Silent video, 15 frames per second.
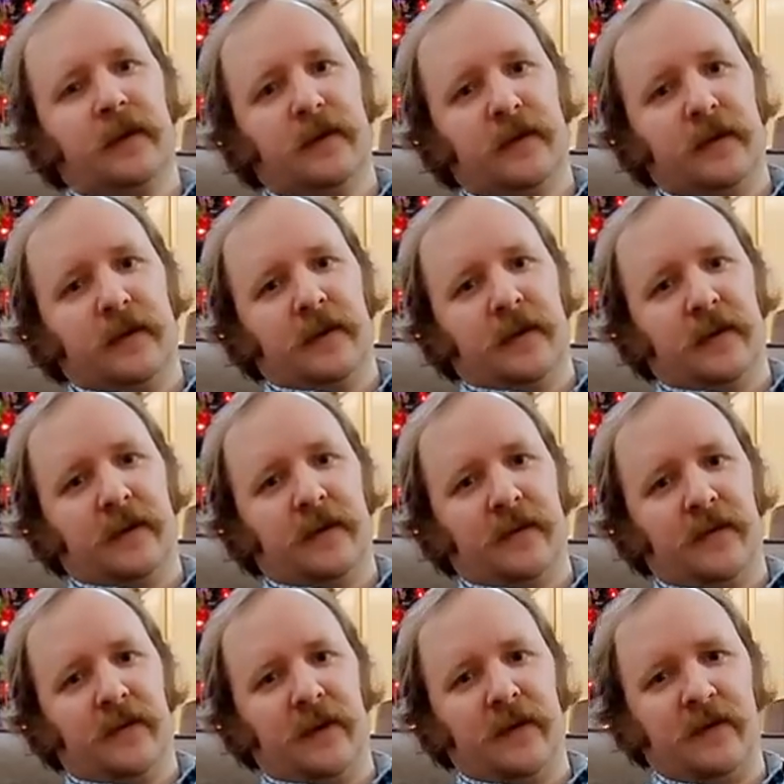The
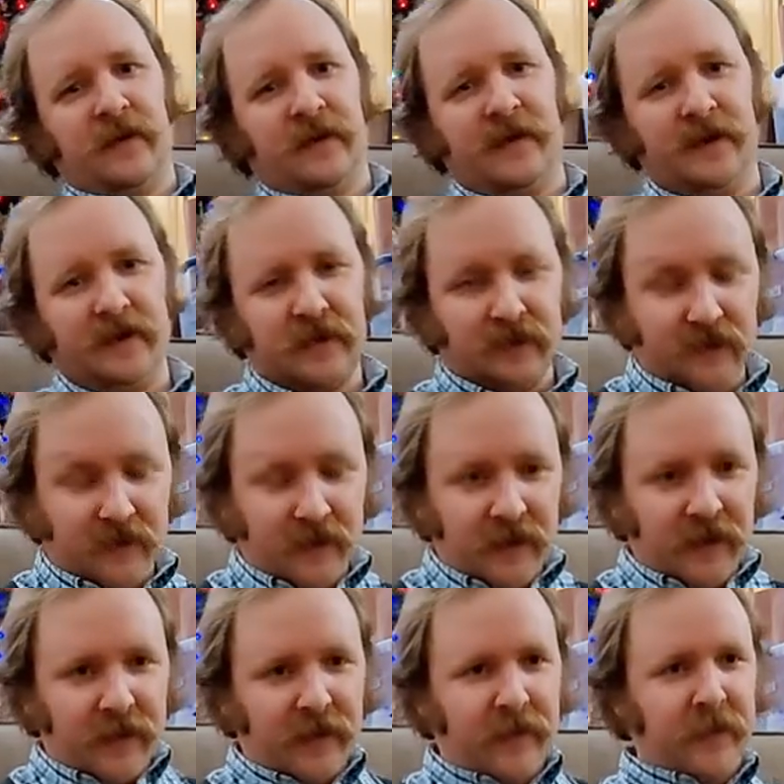wife and kids are in the
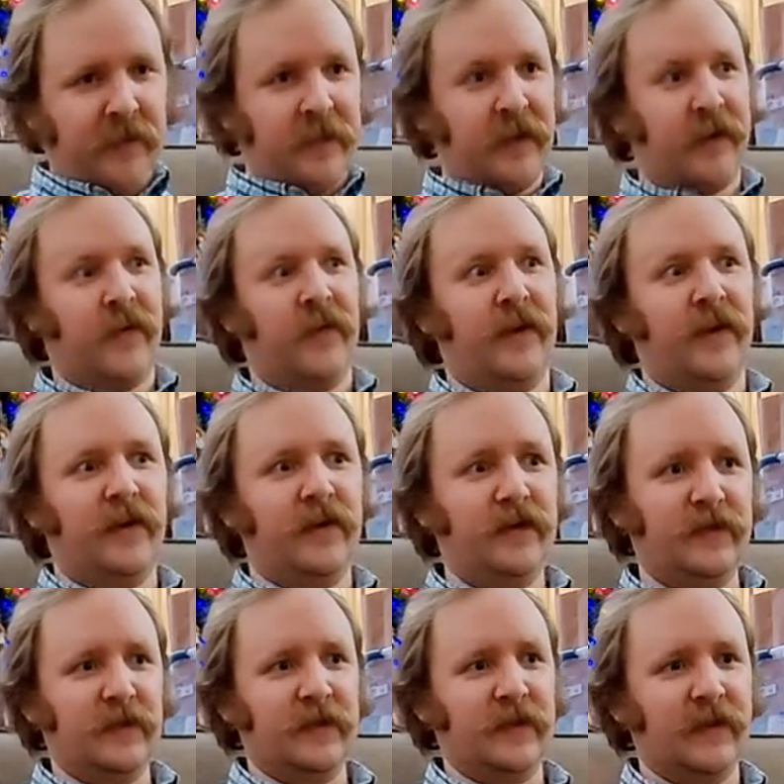other room decorating
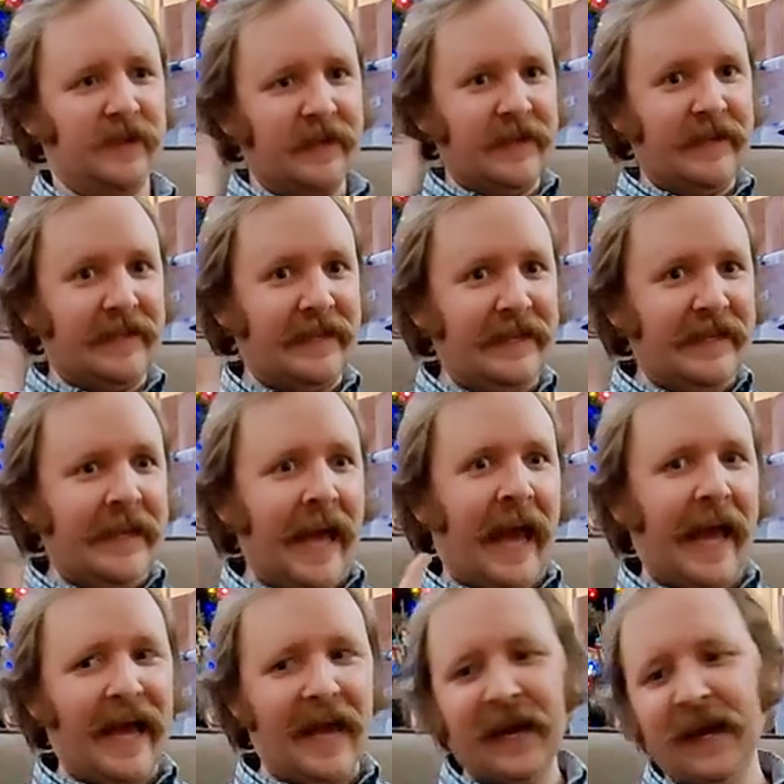Christmas cookies. Yay!
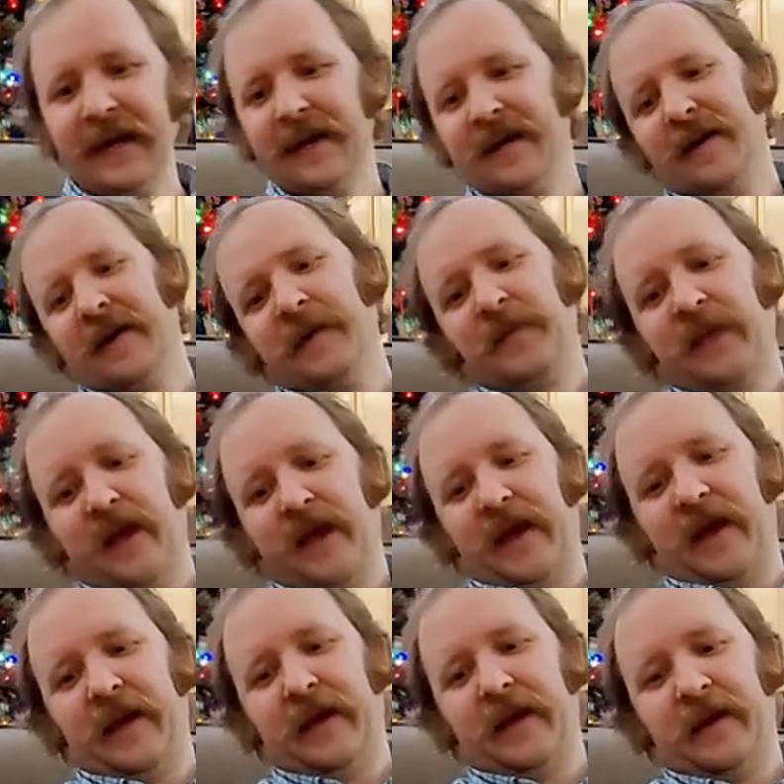
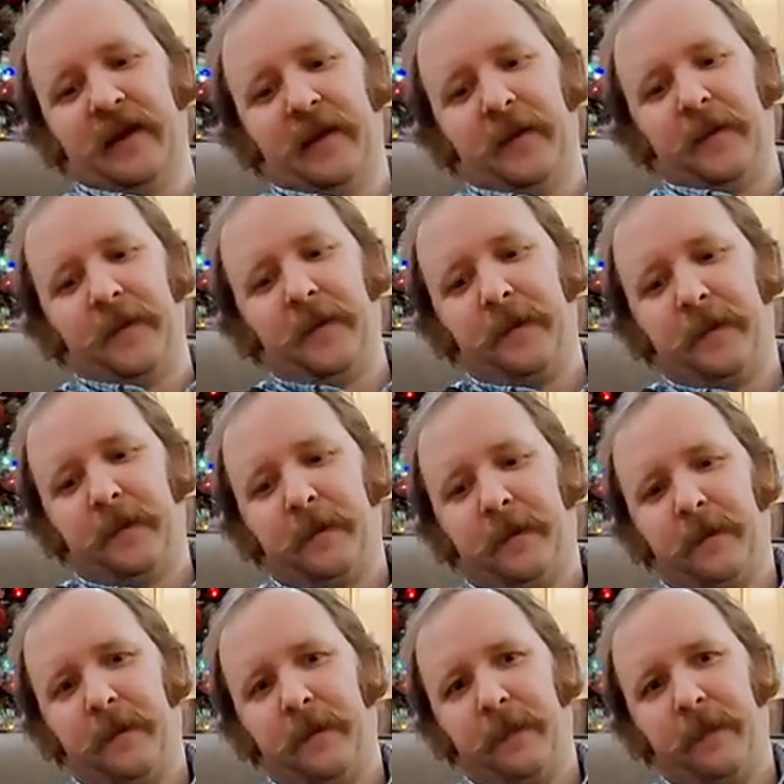And
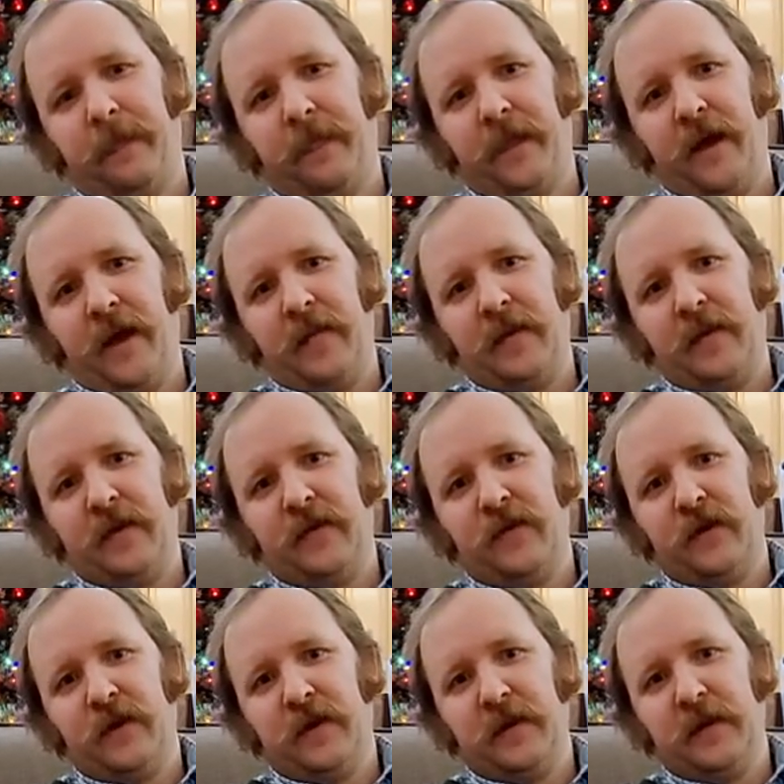I'm in here
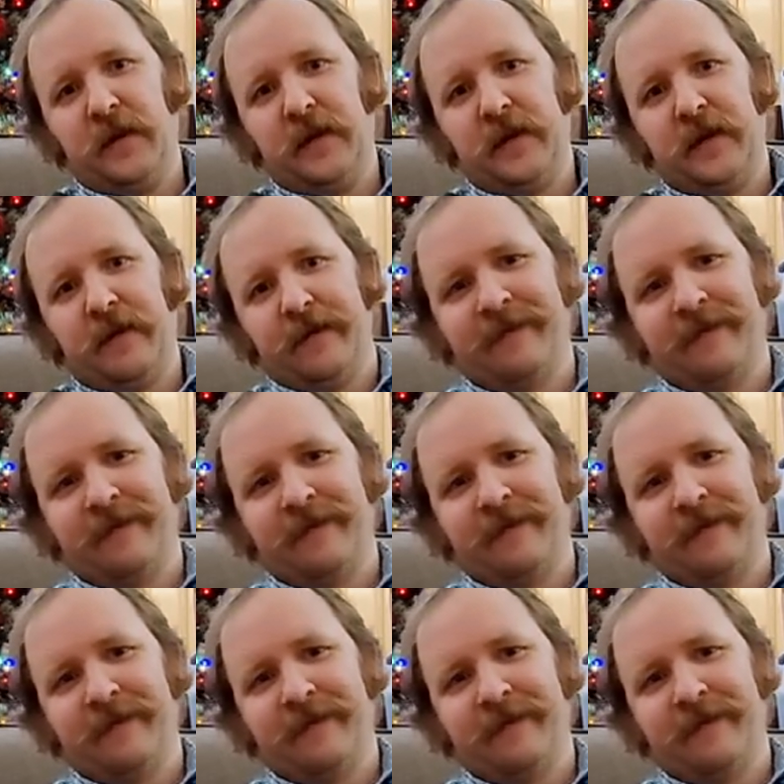drinking a beer.